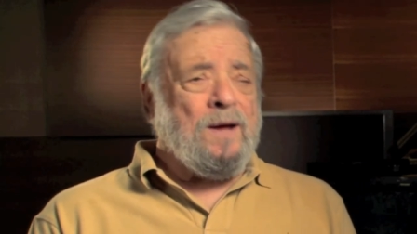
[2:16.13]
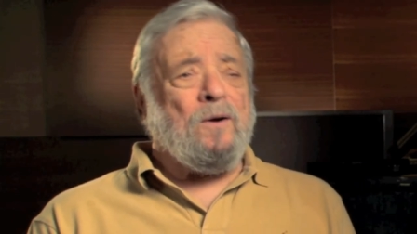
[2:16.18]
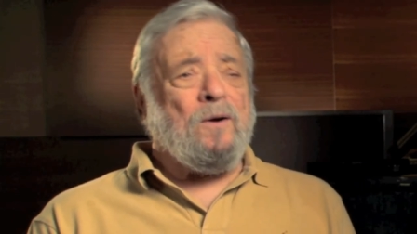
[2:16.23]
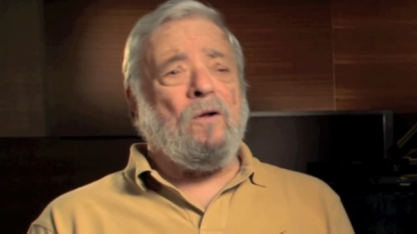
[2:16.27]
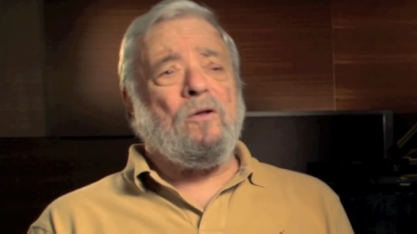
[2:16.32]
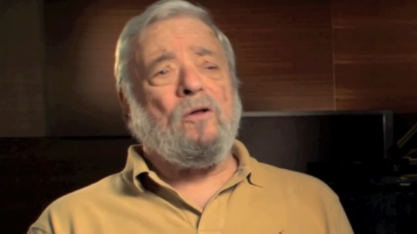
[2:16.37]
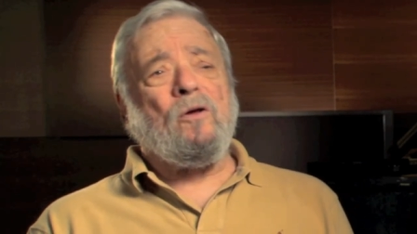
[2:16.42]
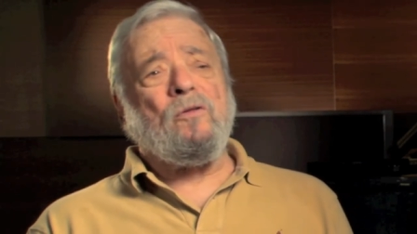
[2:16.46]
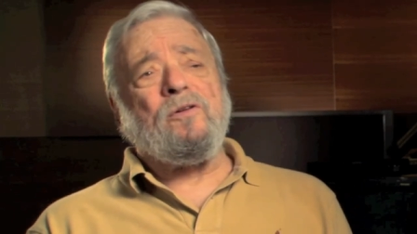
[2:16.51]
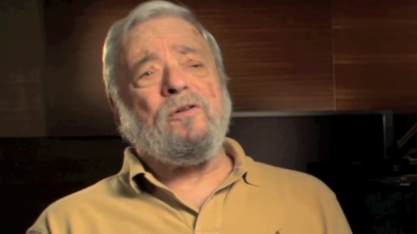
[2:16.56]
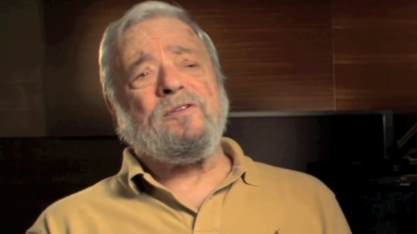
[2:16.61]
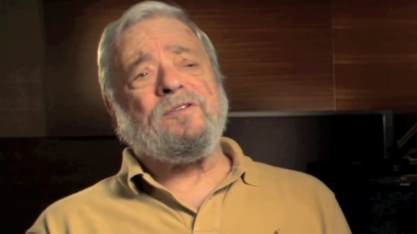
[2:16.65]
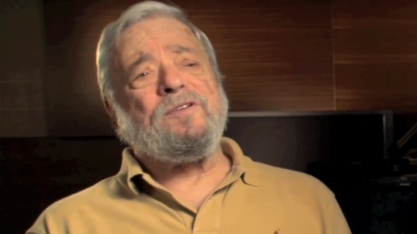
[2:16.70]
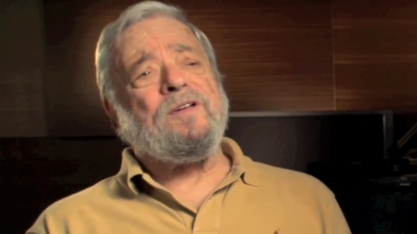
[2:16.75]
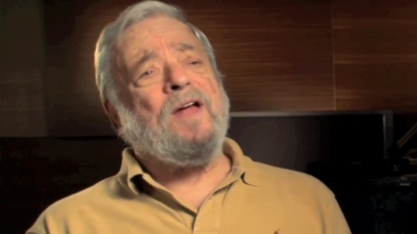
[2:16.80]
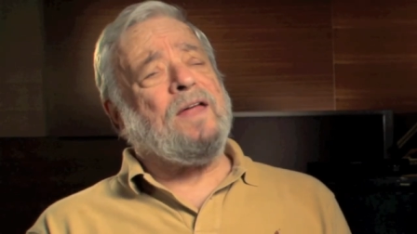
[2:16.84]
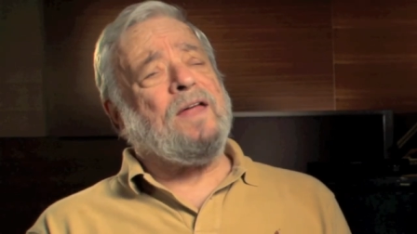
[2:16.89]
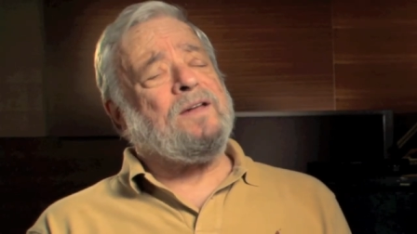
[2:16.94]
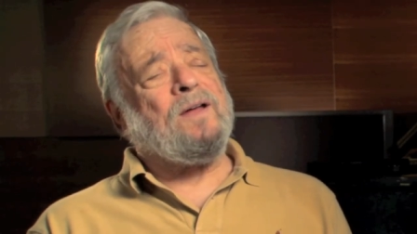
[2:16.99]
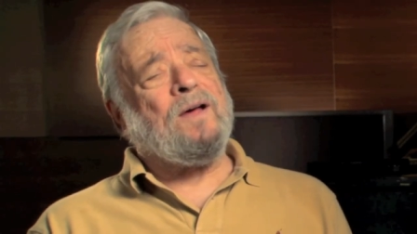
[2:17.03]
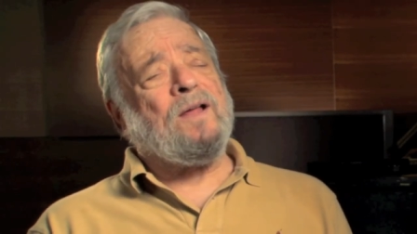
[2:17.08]
Although there's
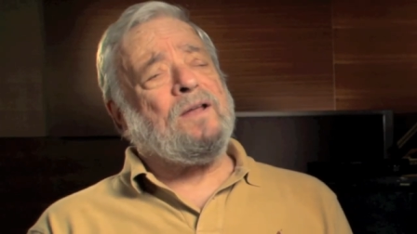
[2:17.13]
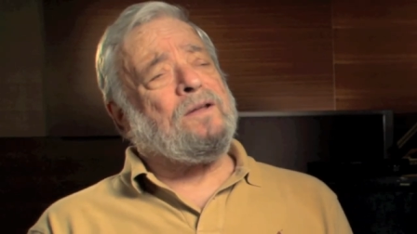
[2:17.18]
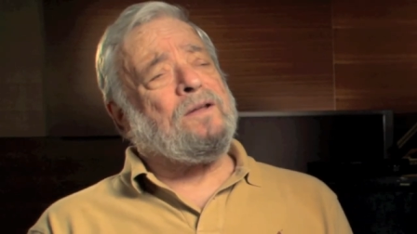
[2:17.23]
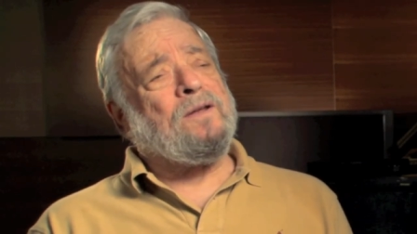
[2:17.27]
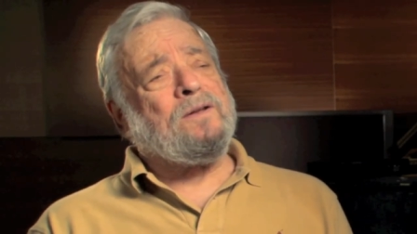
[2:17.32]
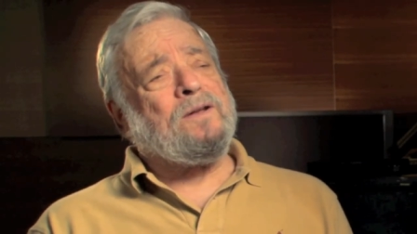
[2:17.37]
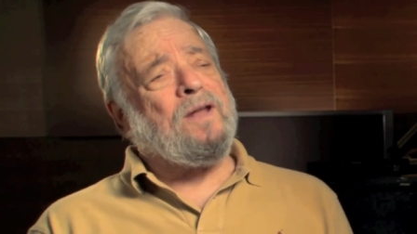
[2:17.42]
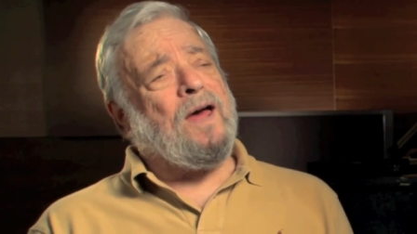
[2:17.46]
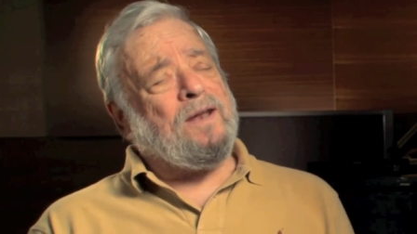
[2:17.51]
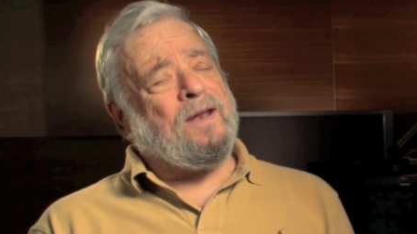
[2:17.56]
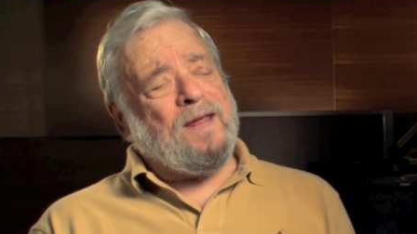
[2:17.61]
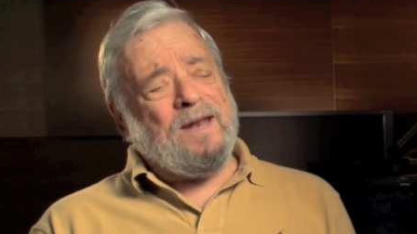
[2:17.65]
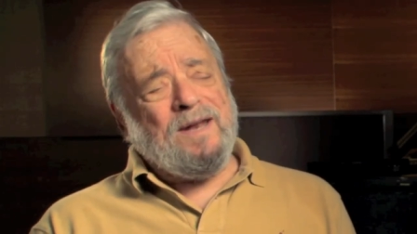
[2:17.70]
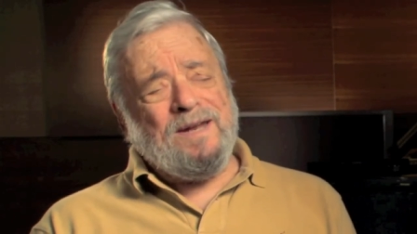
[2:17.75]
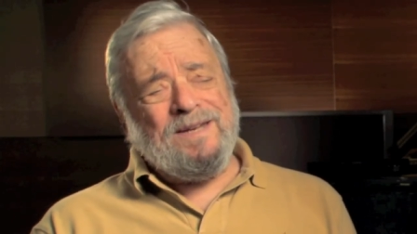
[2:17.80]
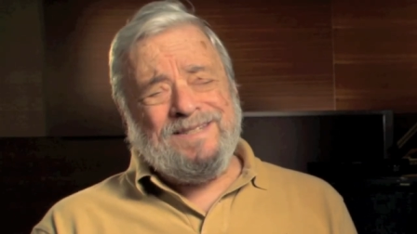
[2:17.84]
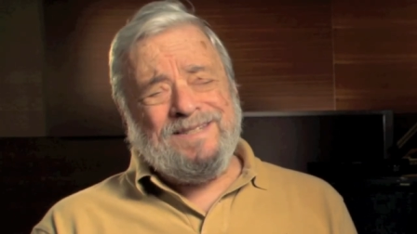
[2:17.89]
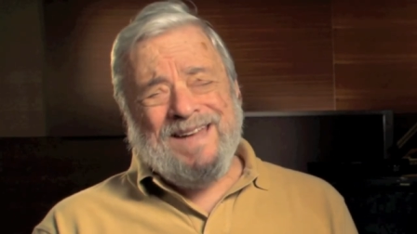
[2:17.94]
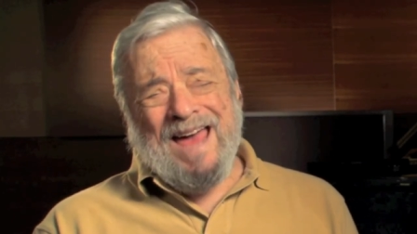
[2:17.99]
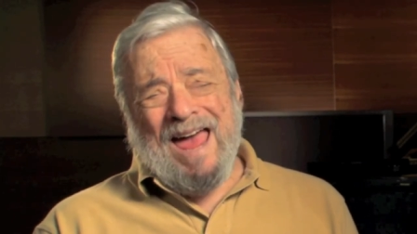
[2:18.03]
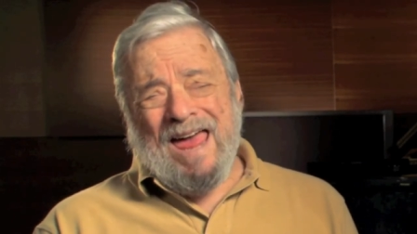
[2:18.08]
not a, not any
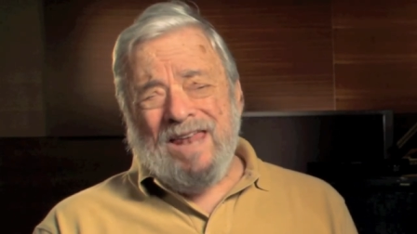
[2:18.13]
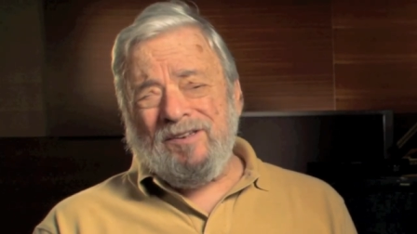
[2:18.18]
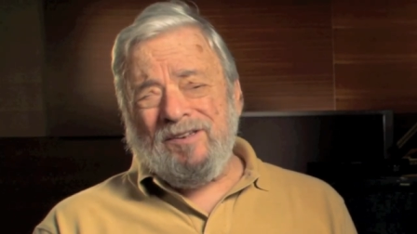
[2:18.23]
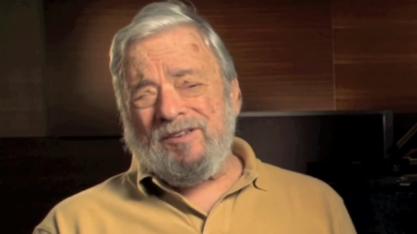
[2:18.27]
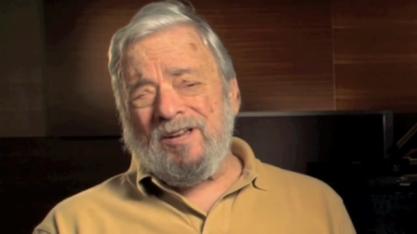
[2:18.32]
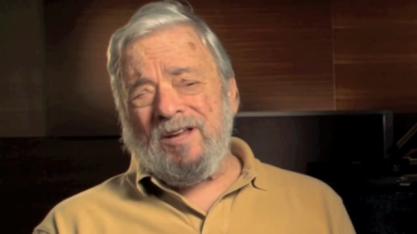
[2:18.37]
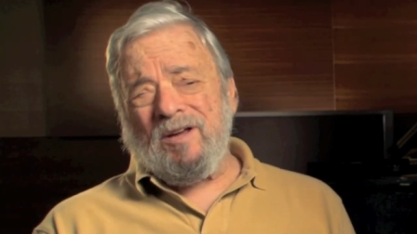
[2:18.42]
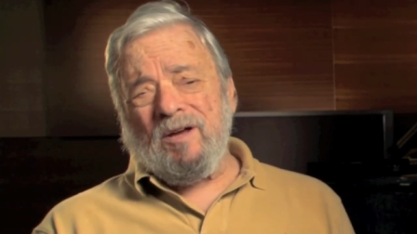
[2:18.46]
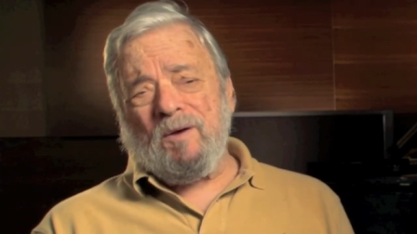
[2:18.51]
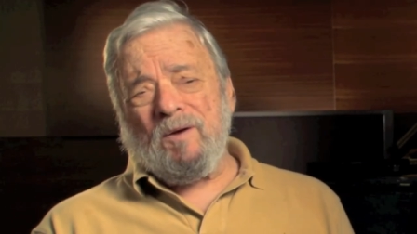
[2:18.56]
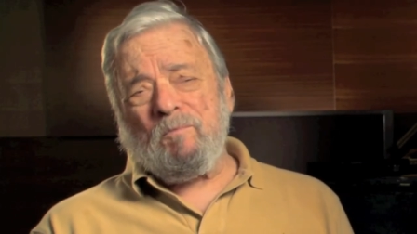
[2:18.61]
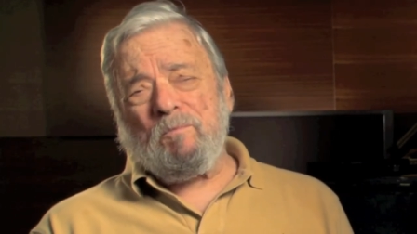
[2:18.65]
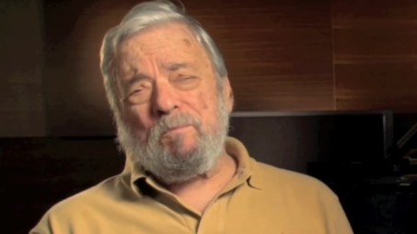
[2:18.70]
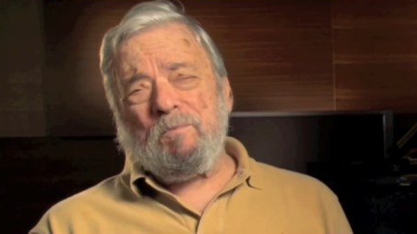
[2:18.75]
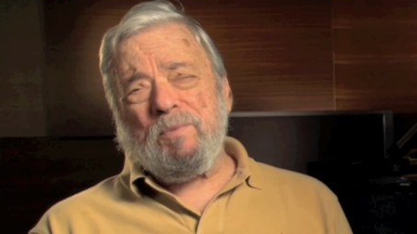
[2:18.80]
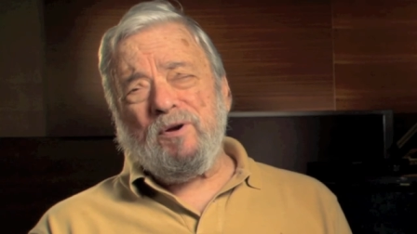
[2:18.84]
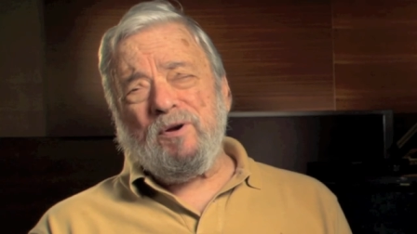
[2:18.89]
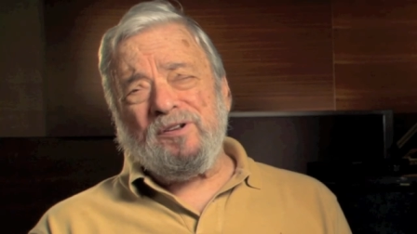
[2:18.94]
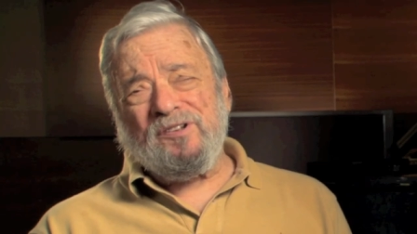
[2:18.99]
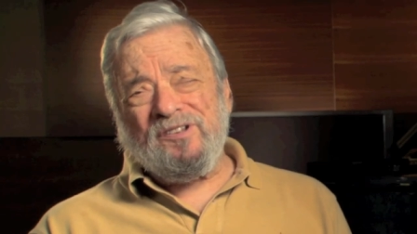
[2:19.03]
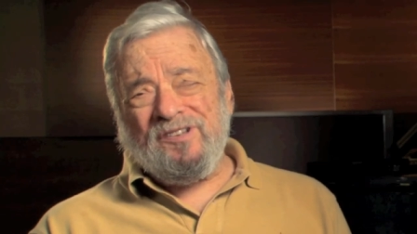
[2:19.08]
dancing
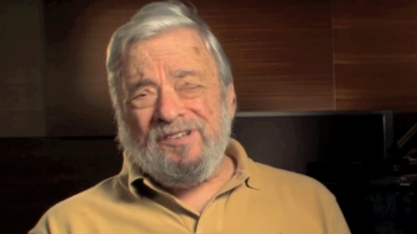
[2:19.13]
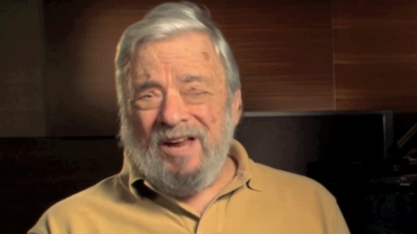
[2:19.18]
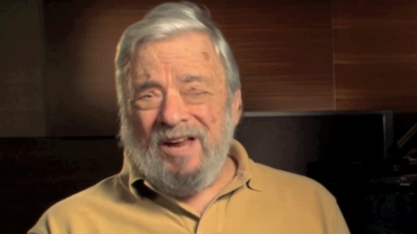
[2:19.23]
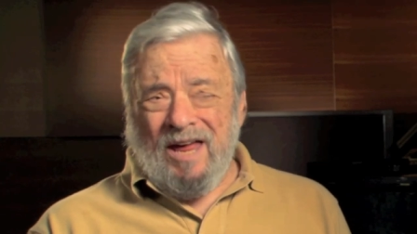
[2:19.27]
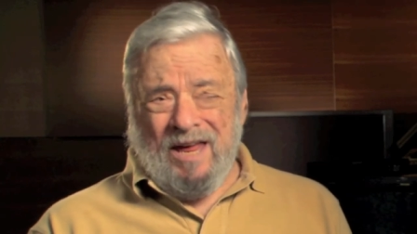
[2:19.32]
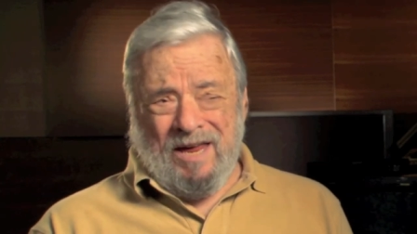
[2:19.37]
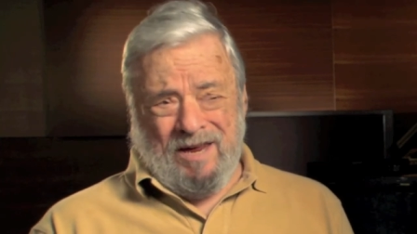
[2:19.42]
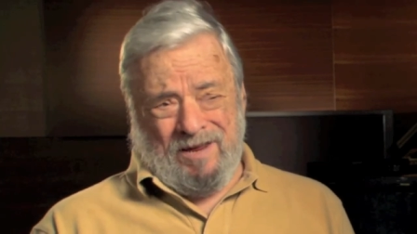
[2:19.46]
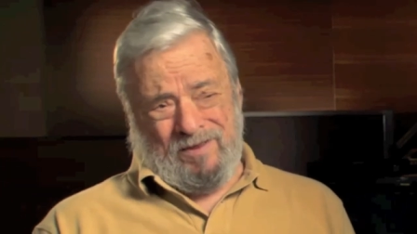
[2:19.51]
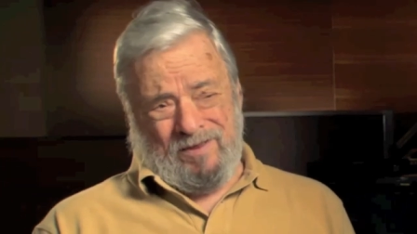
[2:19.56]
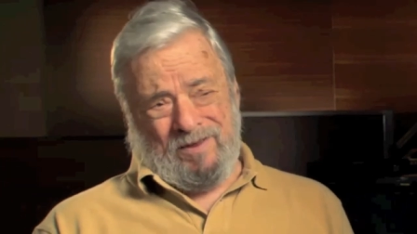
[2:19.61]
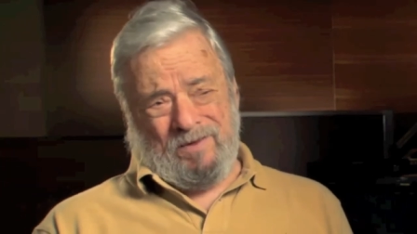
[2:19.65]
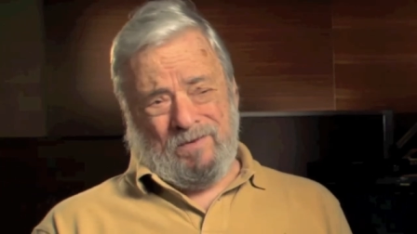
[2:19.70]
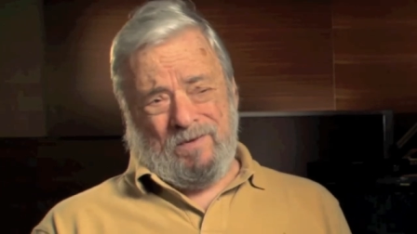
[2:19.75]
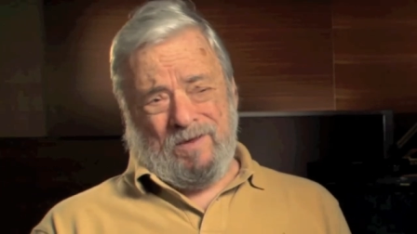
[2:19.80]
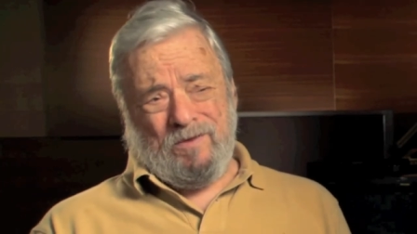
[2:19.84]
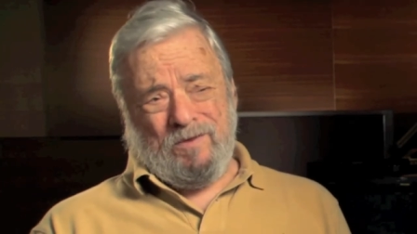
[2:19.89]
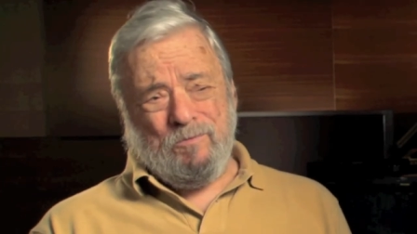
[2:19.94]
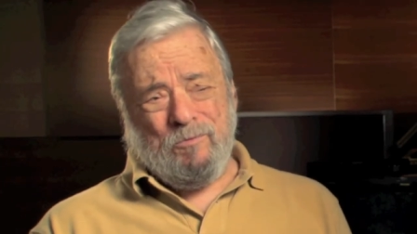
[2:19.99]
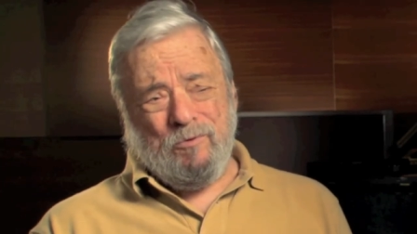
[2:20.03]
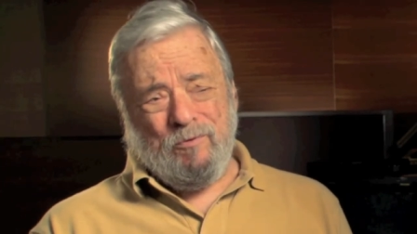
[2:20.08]
per se in the
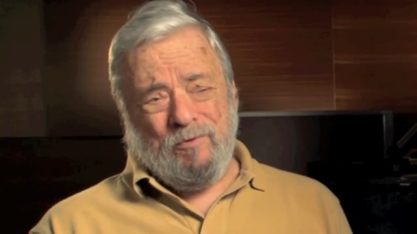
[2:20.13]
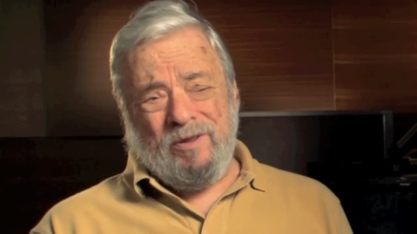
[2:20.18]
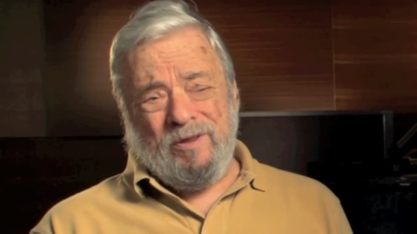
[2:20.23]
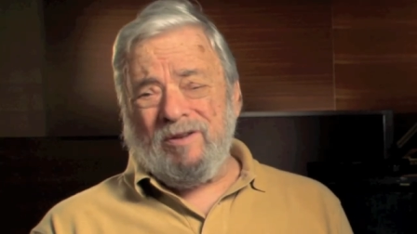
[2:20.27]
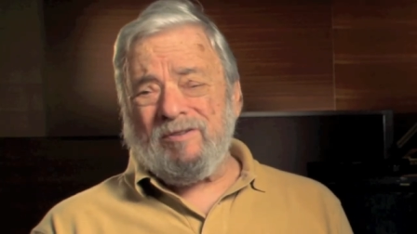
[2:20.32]
in the movie,